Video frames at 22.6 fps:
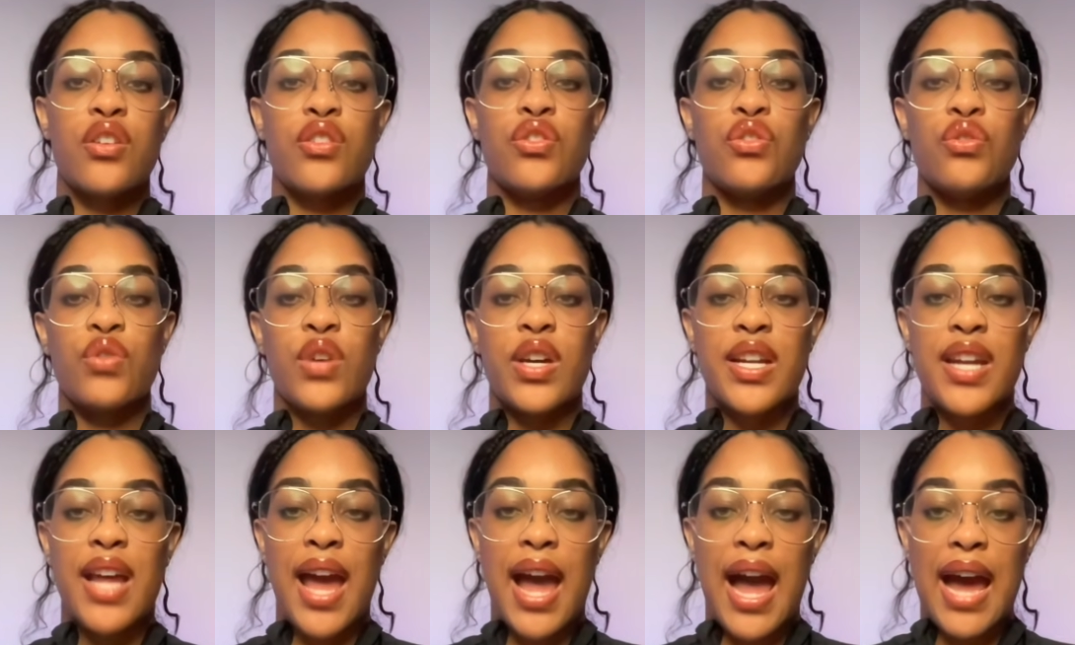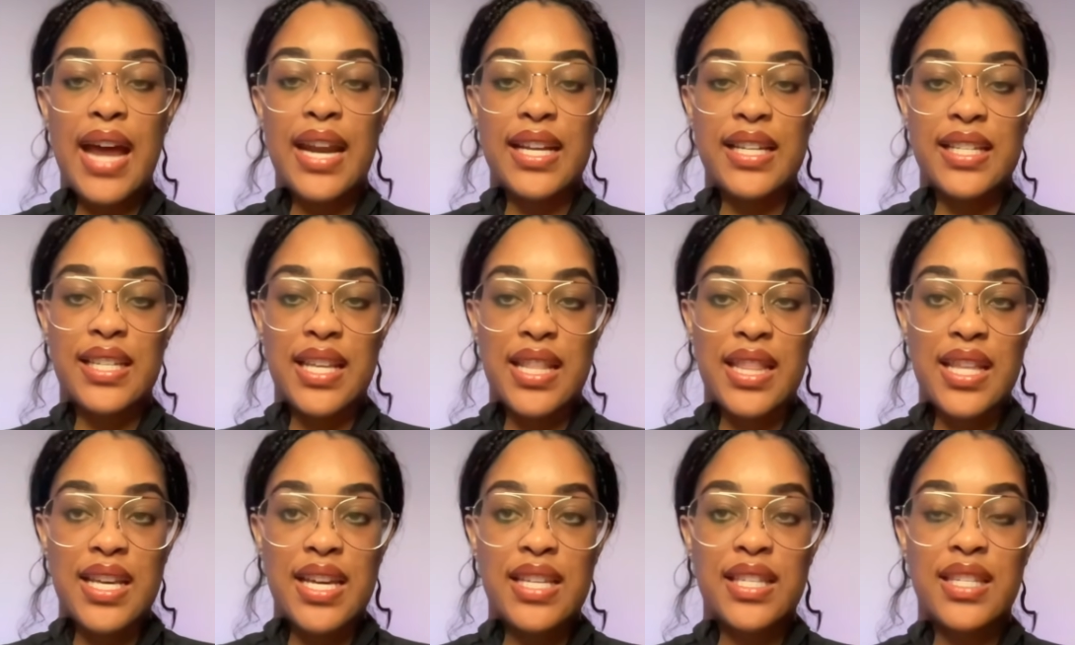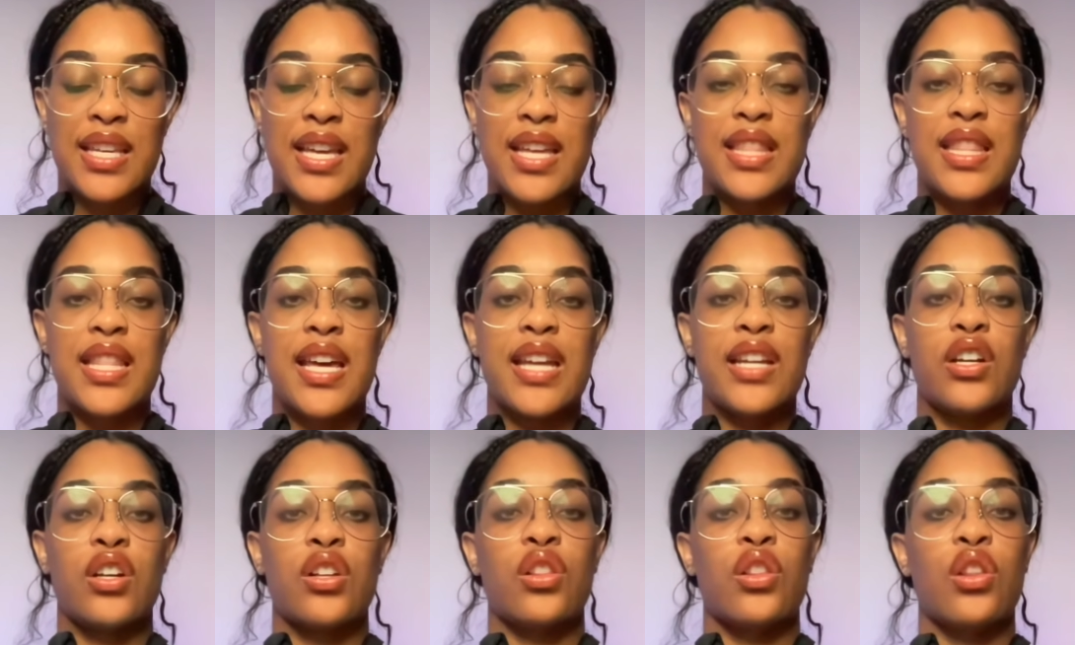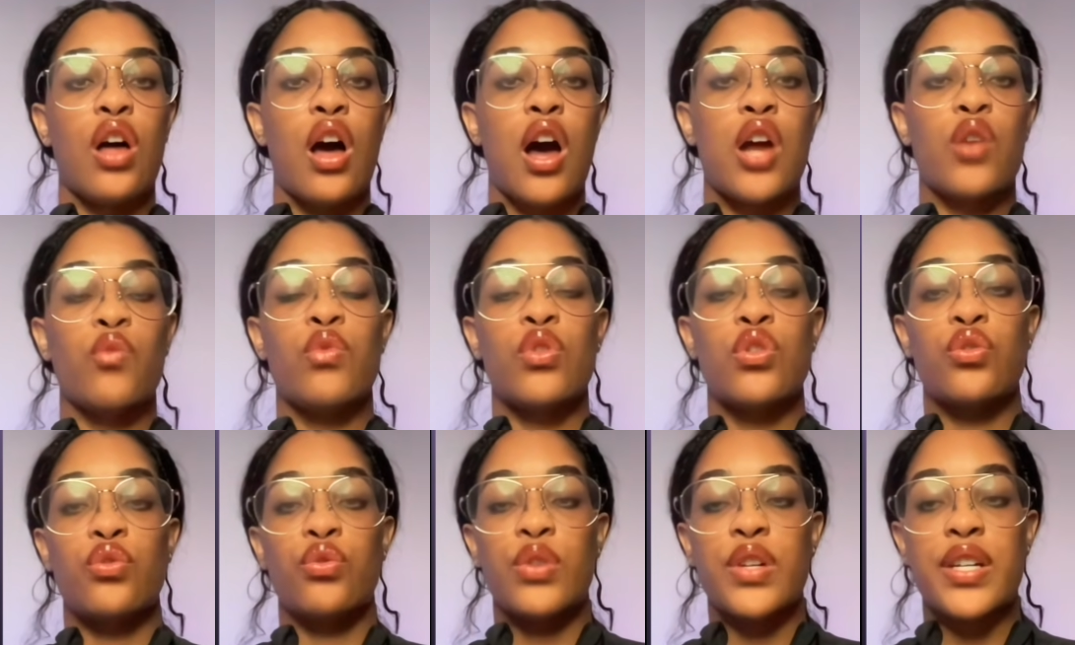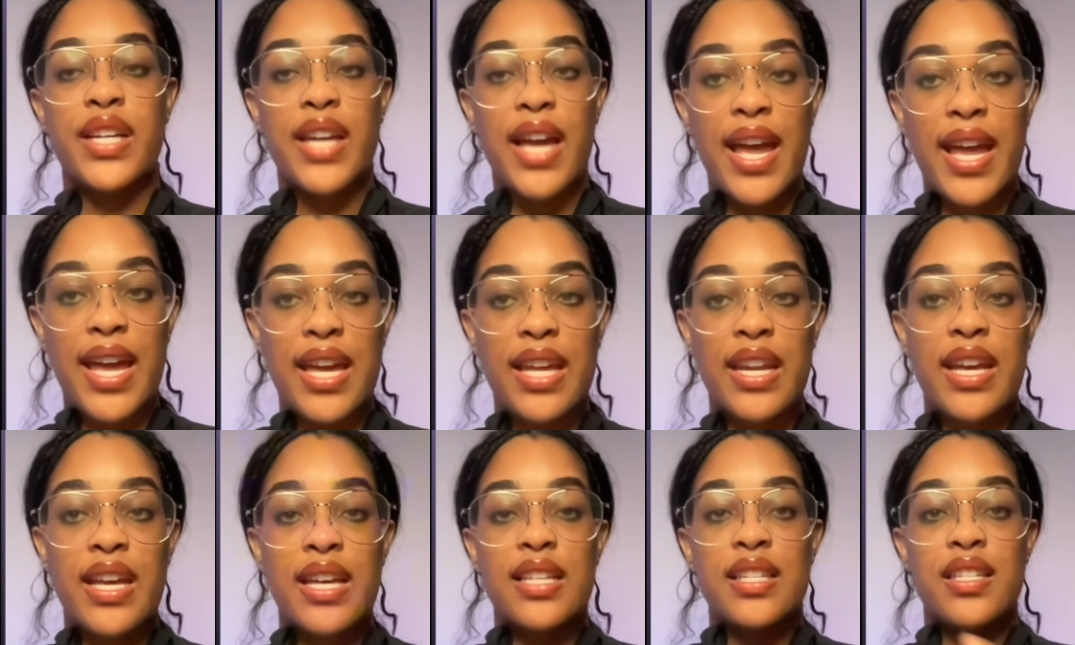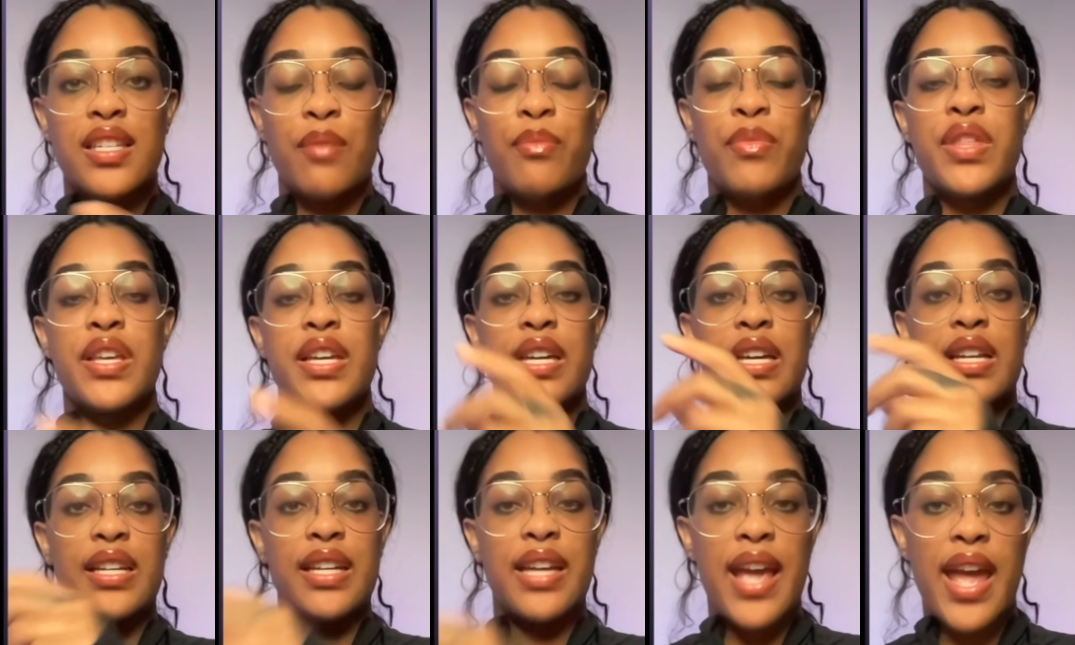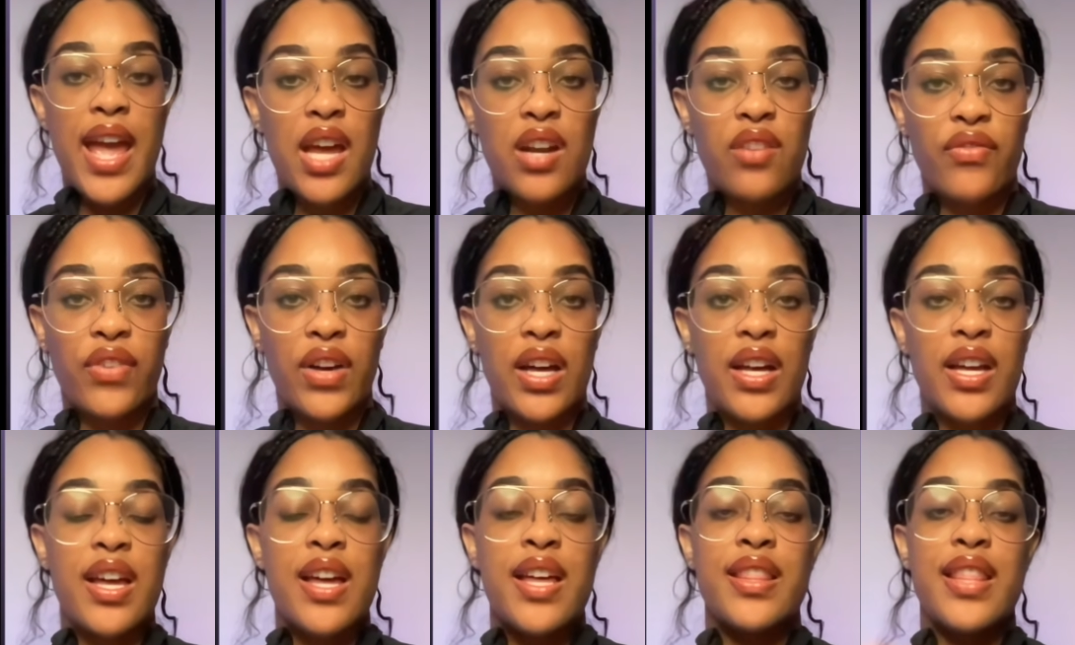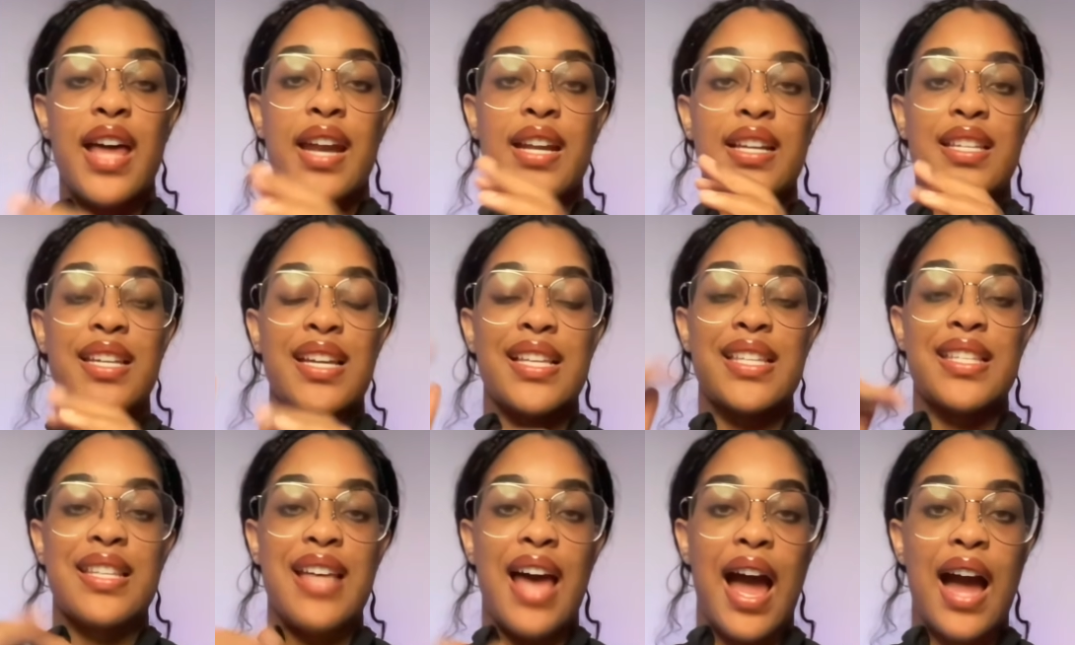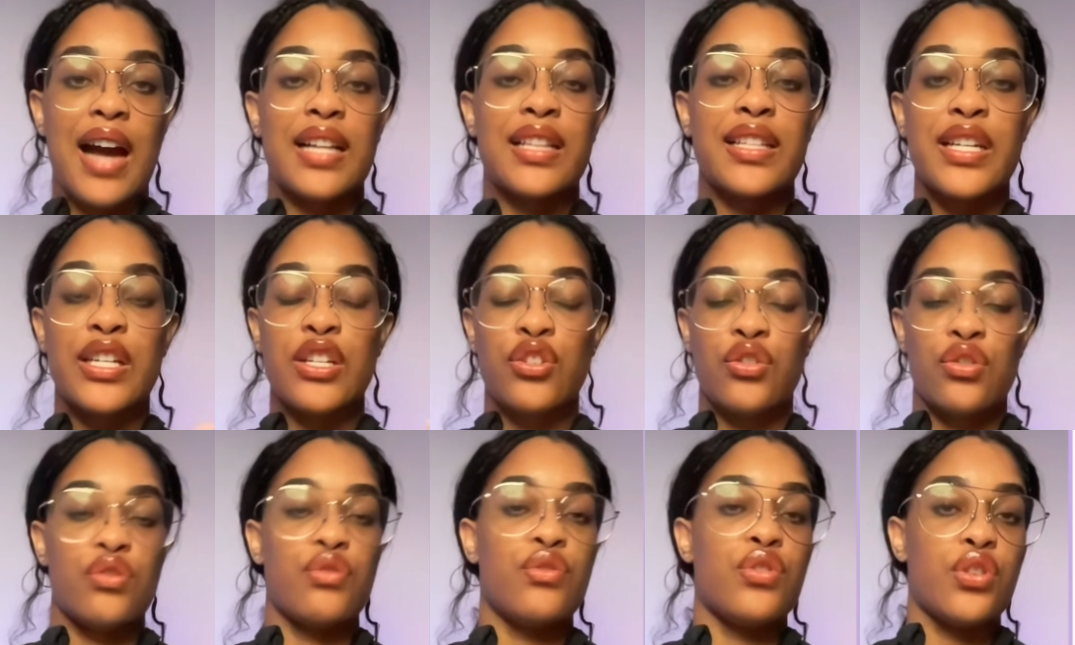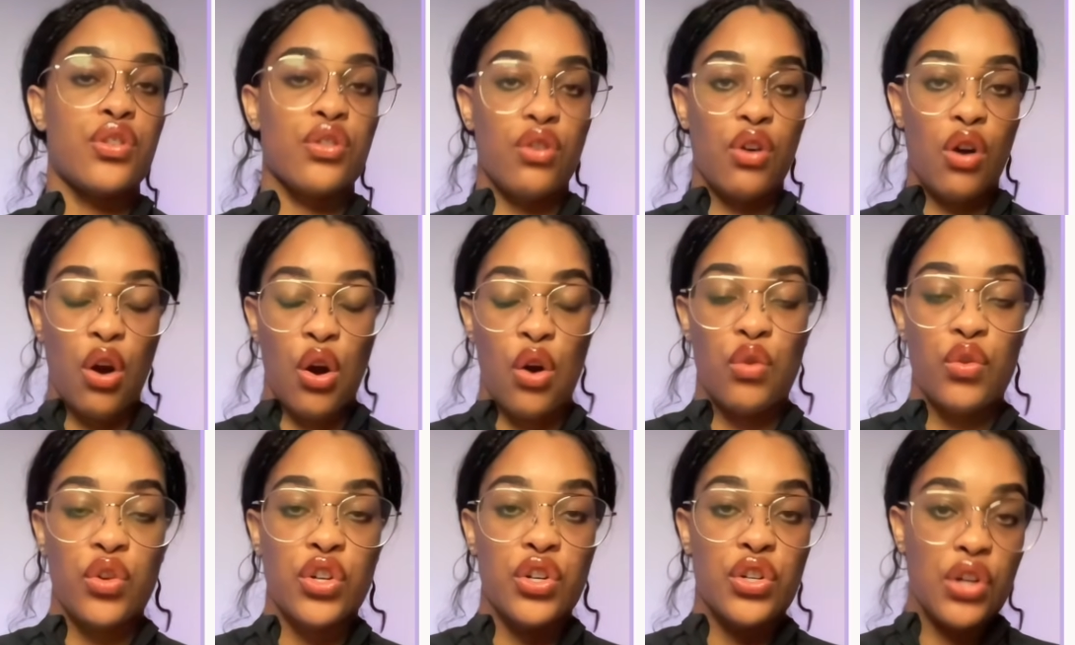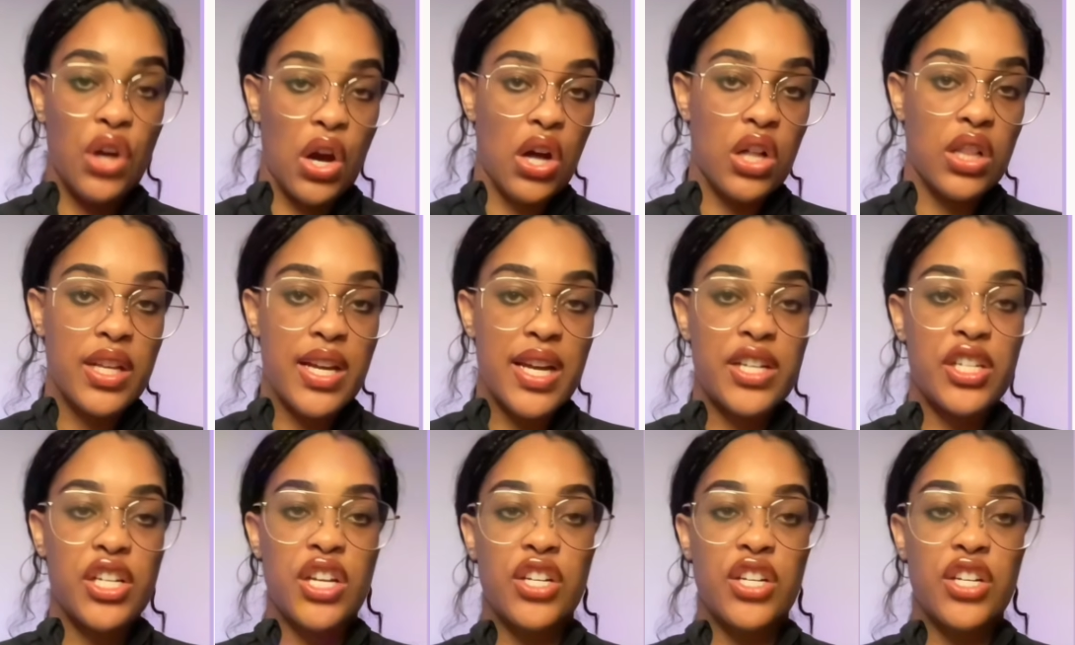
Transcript: you can add it to this, and then Claude will create something in Canva that is exactly to your own knowledge.